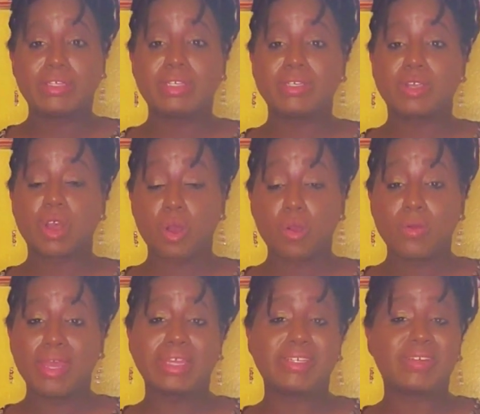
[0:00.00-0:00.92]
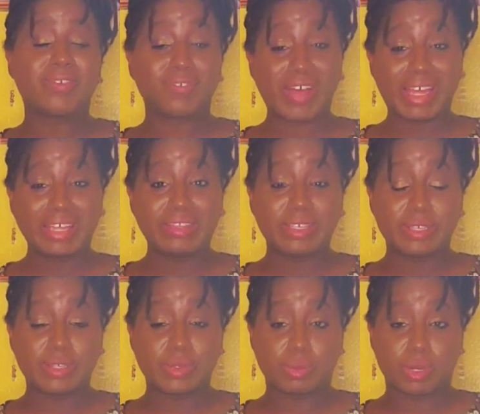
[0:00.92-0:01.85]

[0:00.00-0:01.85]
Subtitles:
to go and define these